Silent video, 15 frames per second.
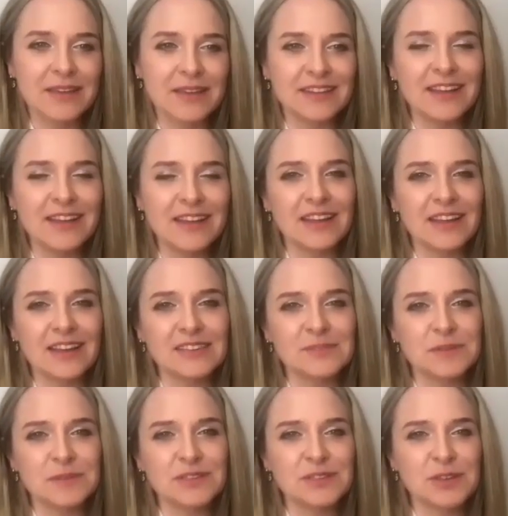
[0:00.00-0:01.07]
Nicola, it's
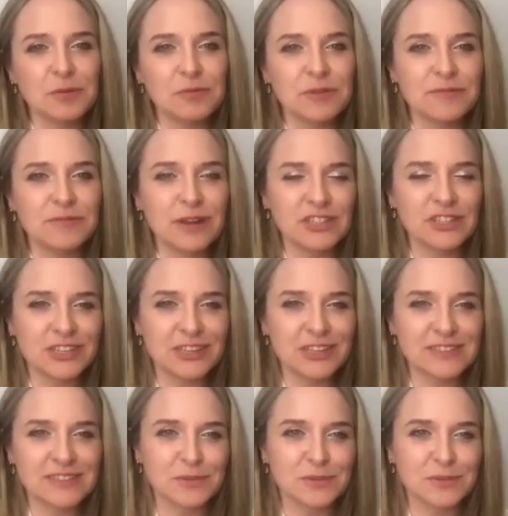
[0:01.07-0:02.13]
been so refreshing
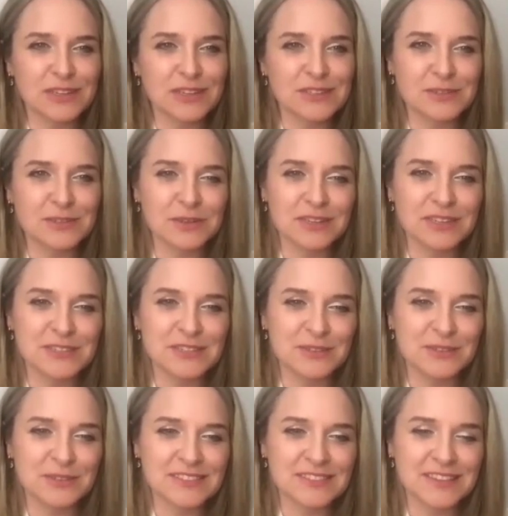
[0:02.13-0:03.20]
and so nice talking to
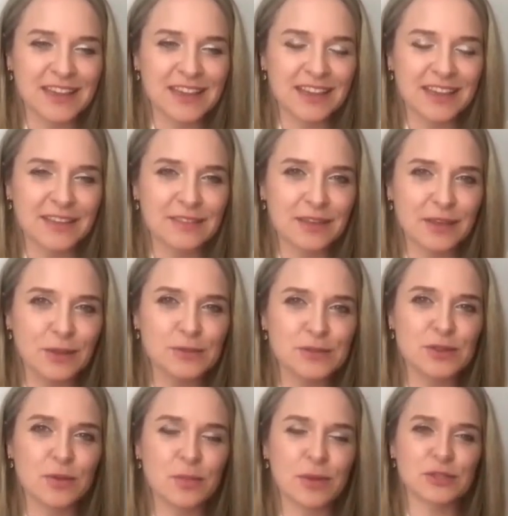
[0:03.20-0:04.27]
you today. Thank you
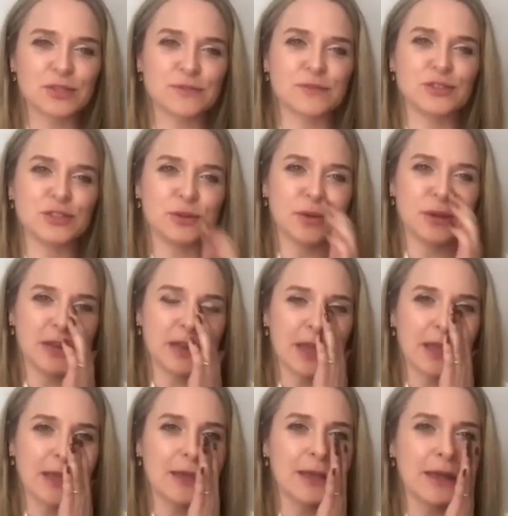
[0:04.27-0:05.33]
so much for
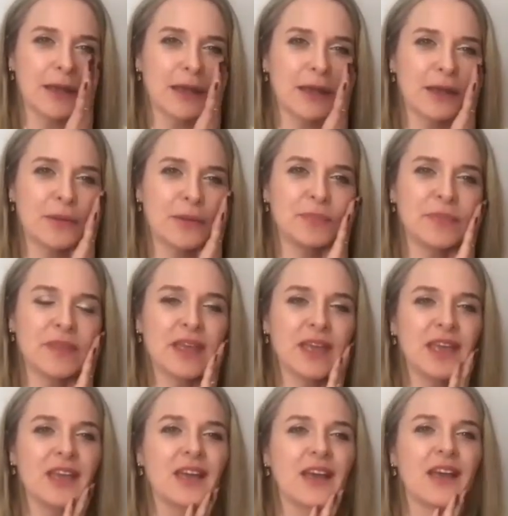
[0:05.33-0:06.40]
joining.
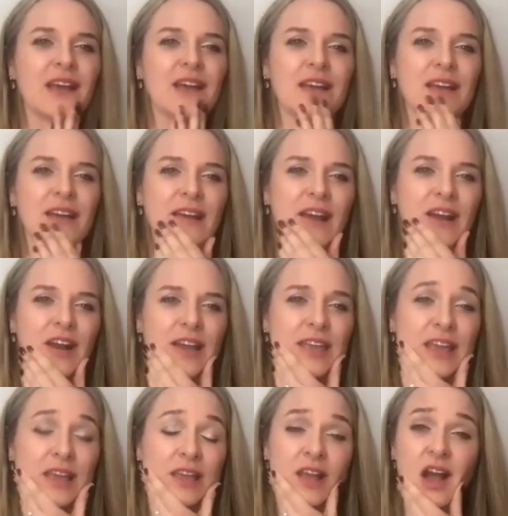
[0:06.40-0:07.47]
I
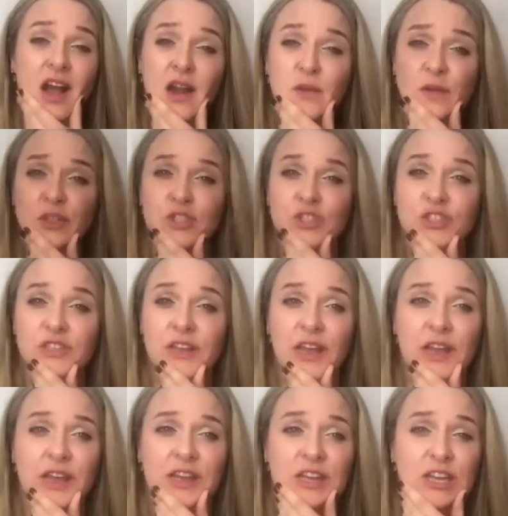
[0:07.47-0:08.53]
encourage
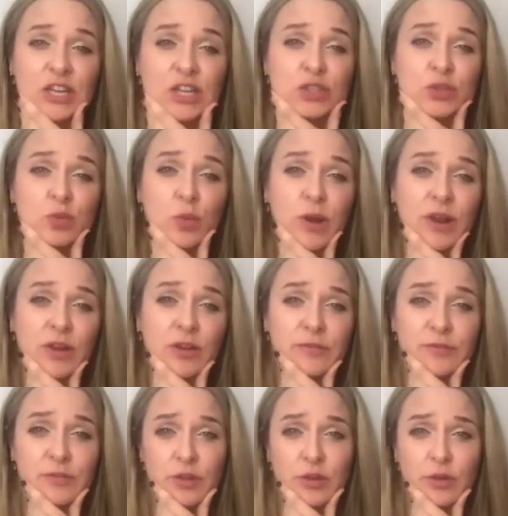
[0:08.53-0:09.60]
each one of
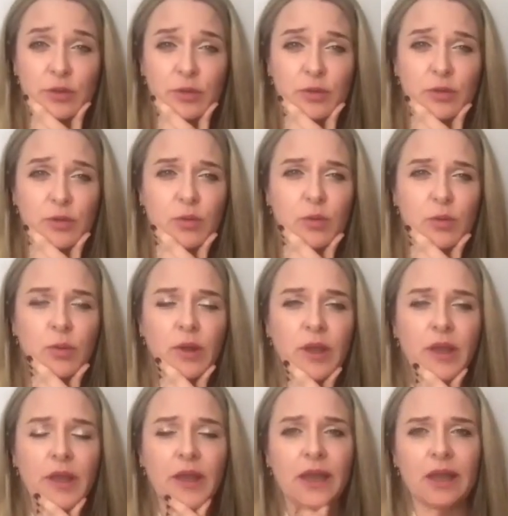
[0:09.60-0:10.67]
you who
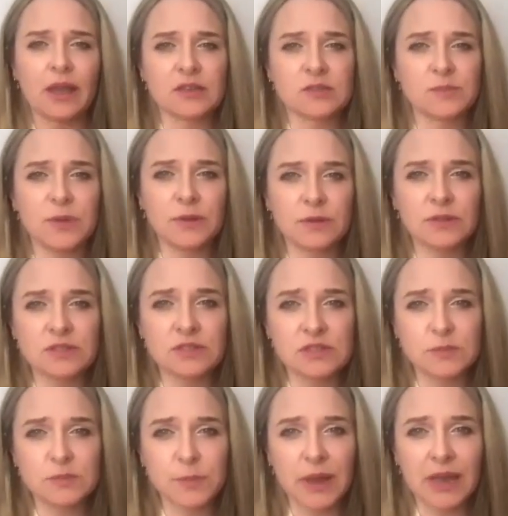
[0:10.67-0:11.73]

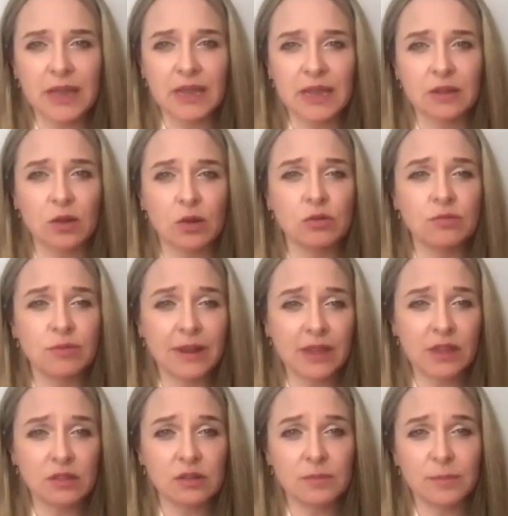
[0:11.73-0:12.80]
experiences pain on a
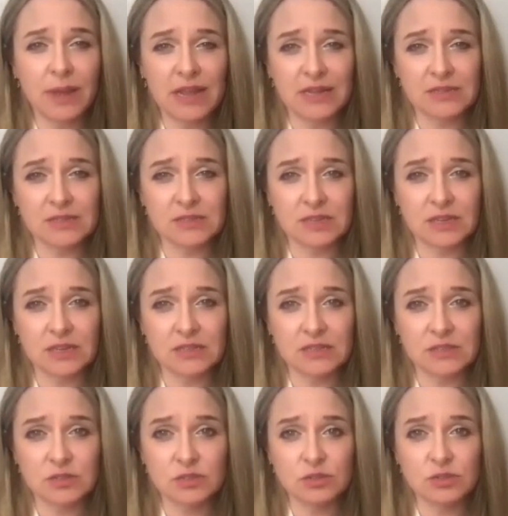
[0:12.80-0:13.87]
regular
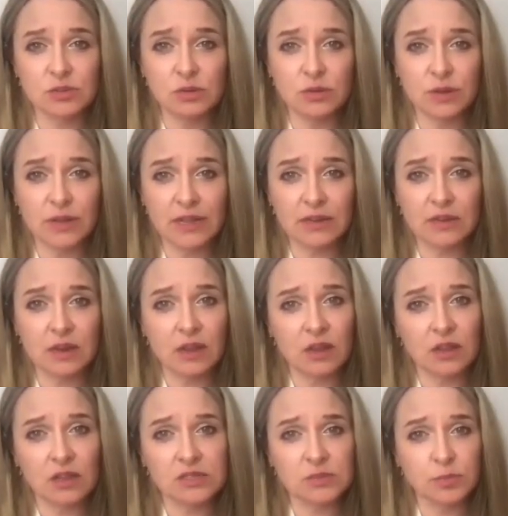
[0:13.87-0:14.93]
basis to look at
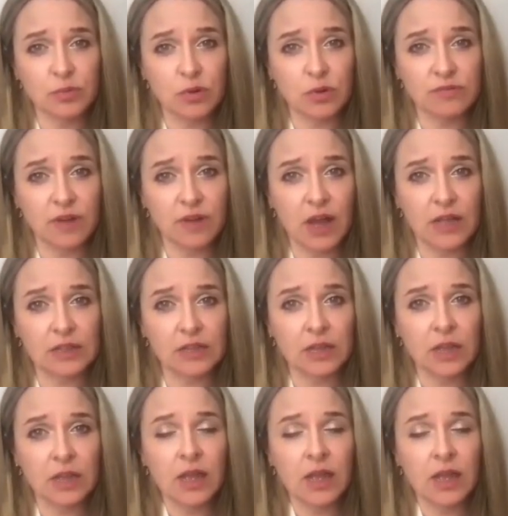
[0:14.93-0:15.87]
Nicola's profile.